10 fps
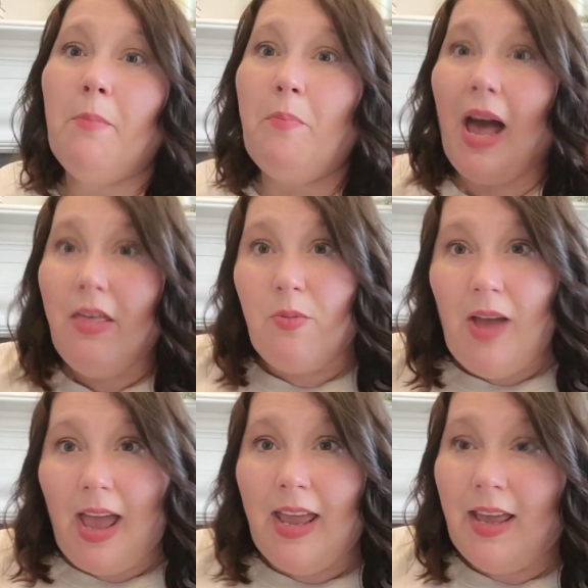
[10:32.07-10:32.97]
By the
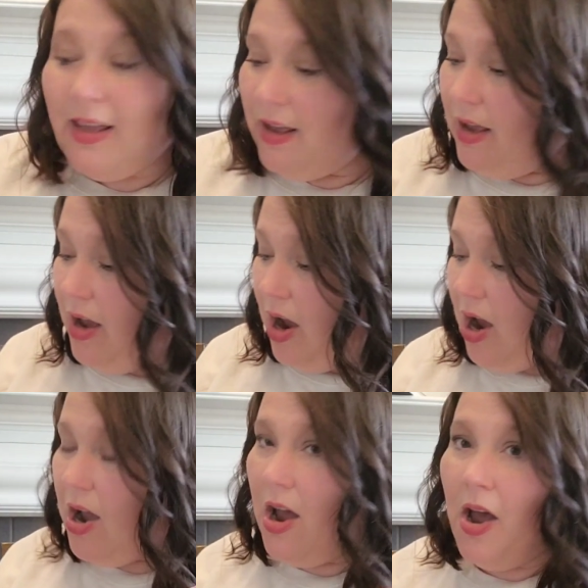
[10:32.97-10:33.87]
way,
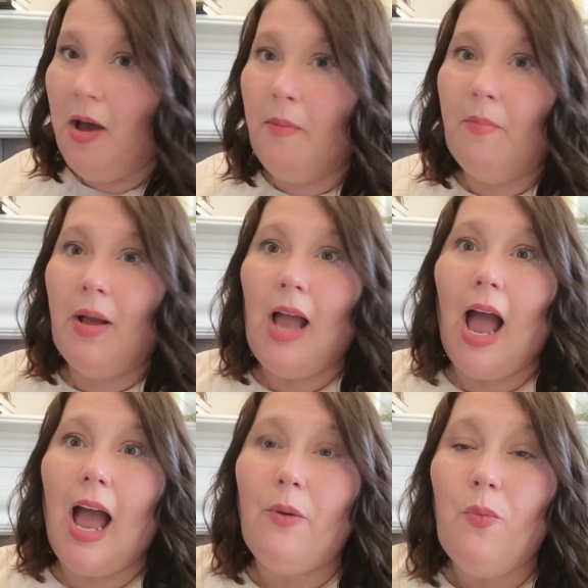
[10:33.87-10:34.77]
I